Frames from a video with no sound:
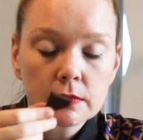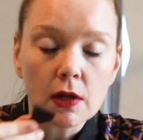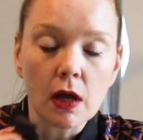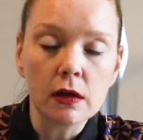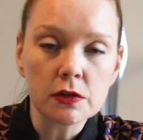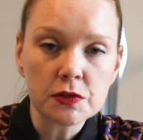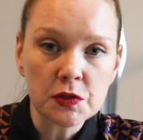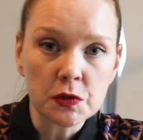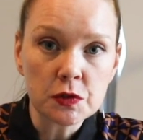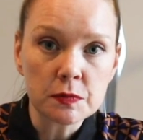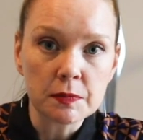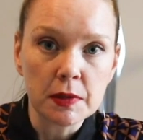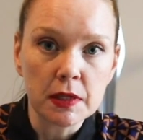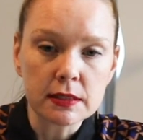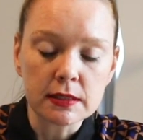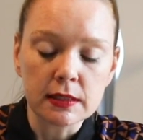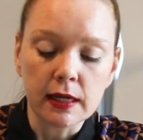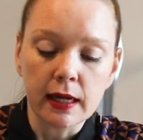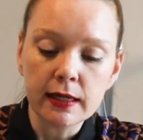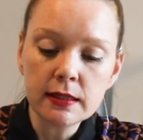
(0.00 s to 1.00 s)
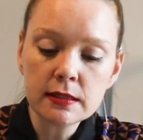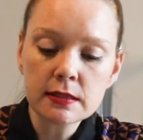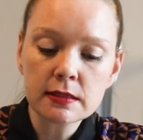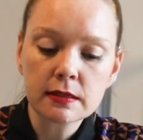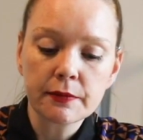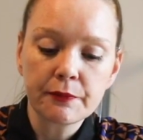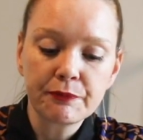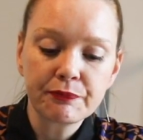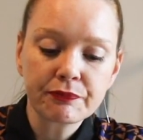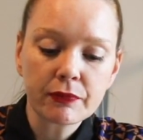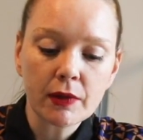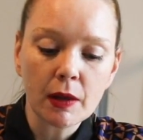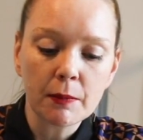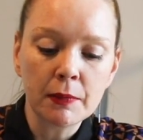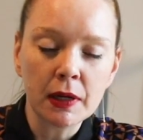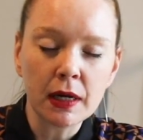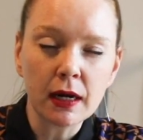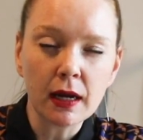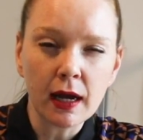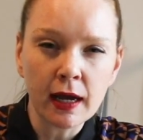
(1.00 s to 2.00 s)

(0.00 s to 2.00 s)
also smells nice, but